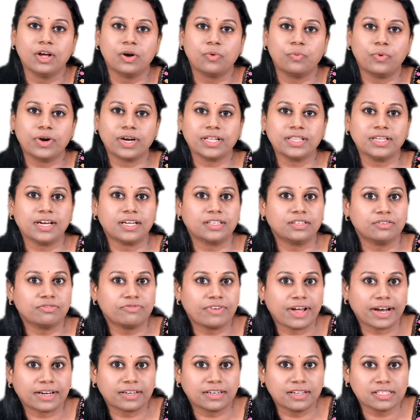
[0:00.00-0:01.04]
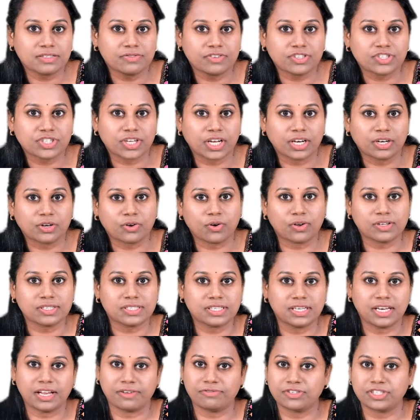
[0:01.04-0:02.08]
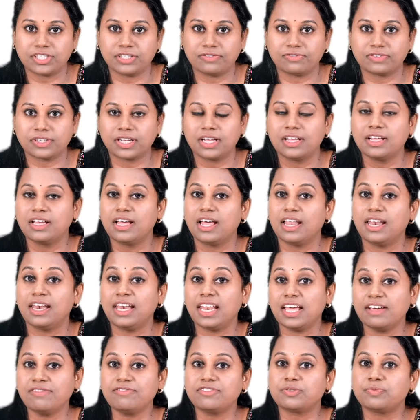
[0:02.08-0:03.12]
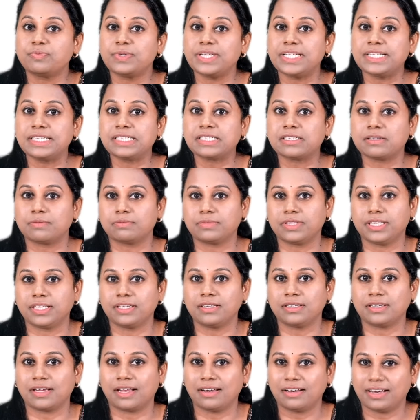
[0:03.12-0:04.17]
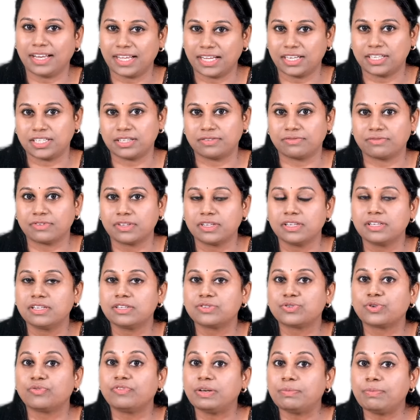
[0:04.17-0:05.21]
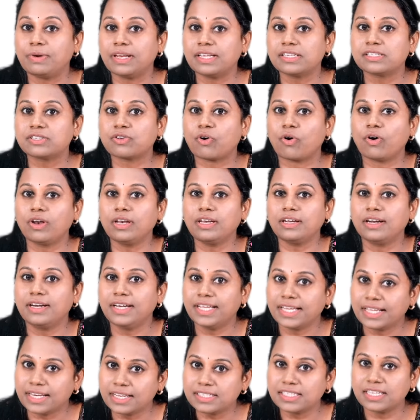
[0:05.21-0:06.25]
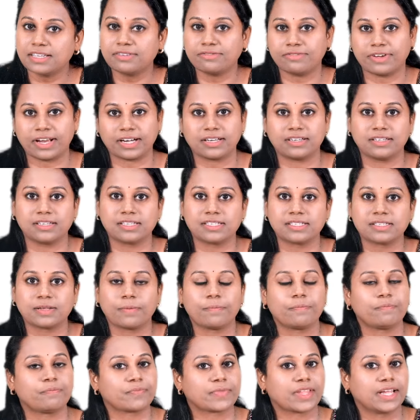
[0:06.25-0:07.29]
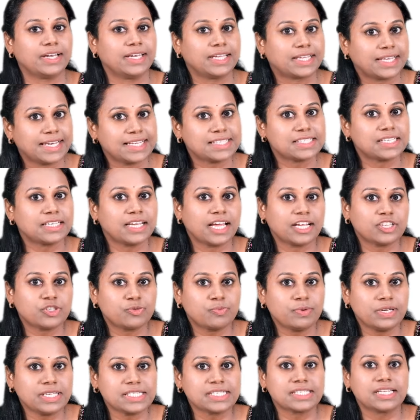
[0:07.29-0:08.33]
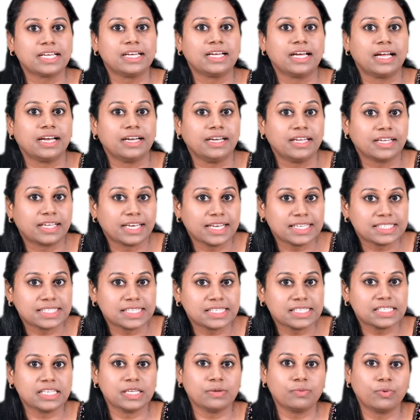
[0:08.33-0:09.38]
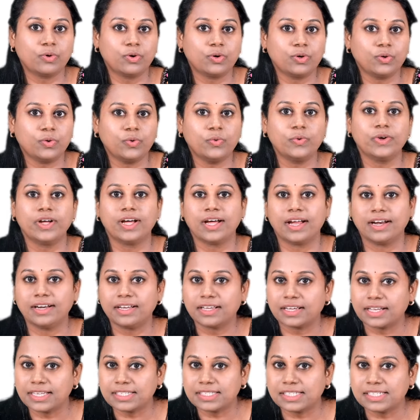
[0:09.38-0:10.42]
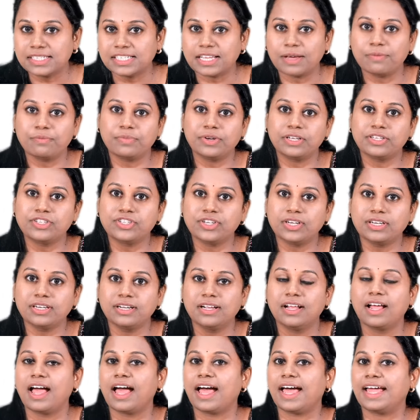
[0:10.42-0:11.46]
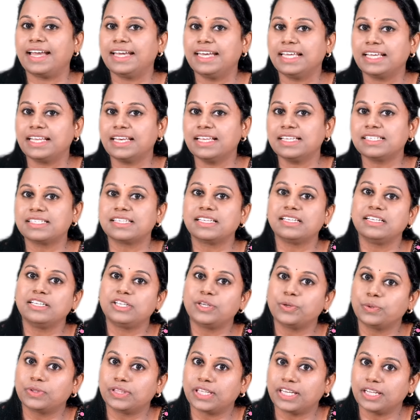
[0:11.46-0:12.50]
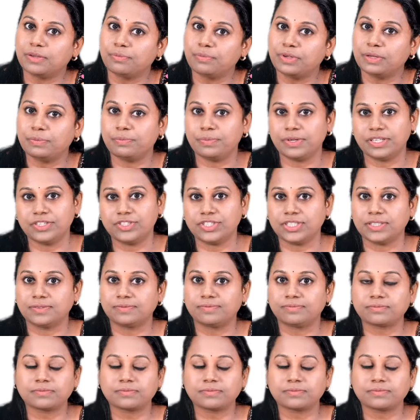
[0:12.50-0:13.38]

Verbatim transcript: What are the other factors which can cause left shift? Left means something negative. So we'll place all decreasing factors. Decrease in H plus, decrease in C O two, decrease in temperature and decrease in two three B P G.